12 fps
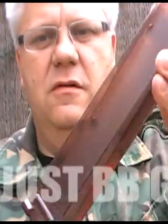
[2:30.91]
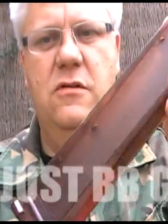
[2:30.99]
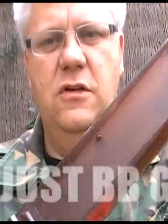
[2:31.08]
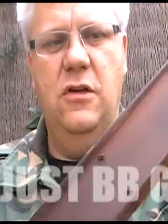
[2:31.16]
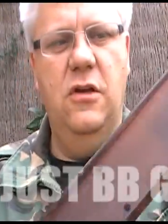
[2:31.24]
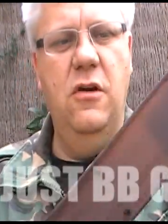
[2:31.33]

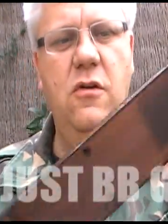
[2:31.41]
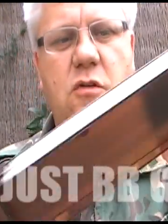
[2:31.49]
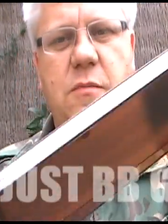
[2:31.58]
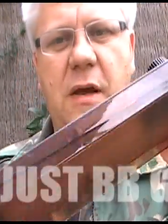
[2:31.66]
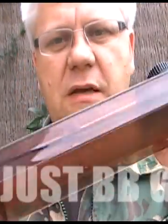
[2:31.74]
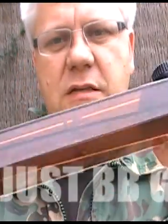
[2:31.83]
It's a
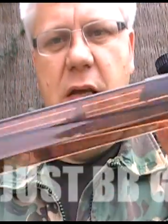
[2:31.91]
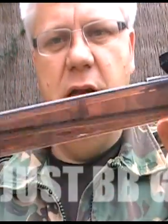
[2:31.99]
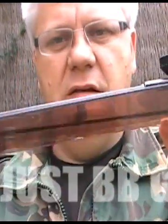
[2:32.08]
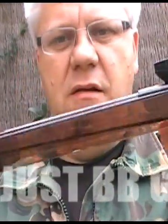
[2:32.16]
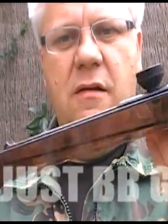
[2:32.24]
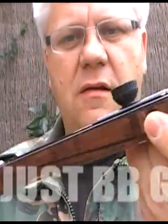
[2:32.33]
huge
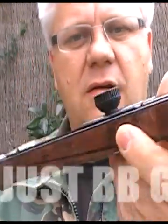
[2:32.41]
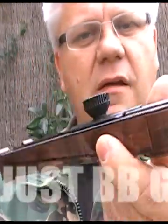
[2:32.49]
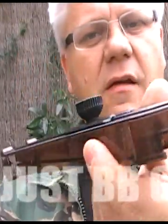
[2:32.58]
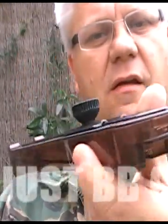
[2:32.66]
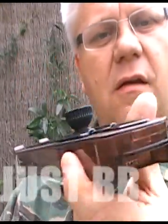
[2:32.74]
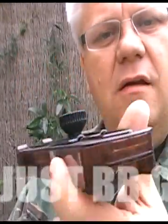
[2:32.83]
magazine.
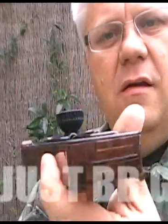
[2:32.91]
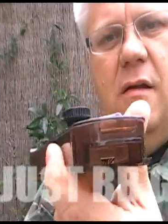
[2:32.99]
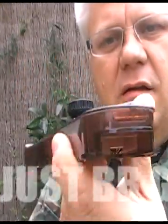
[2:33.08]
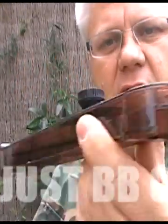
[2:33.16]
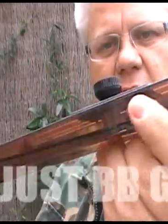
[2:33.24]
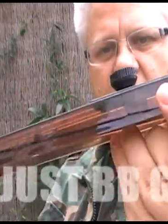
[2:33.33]

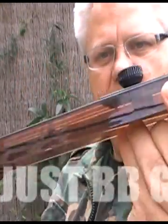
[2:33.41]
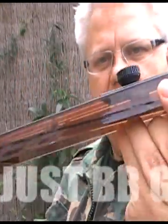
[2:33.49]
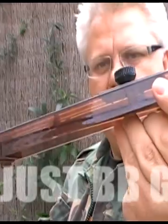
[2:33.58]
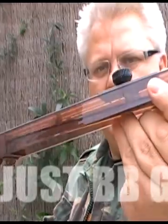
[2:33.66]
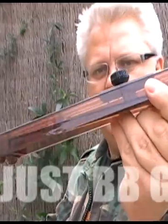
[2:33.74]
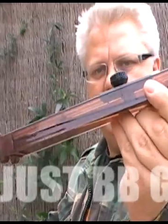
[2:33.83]

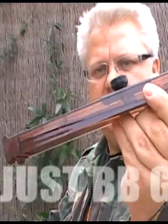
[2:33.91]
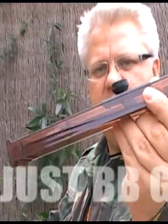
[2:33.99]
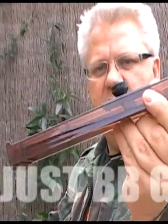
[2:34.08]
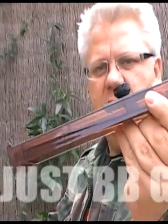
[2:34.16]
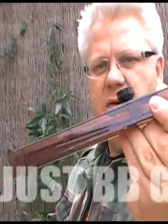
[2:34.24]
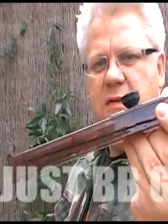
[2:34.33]
Let's put some
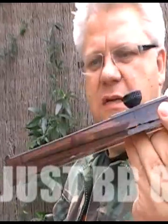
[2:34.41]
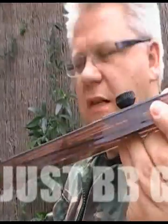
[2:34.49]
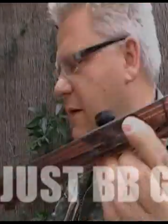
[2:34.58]
BBs in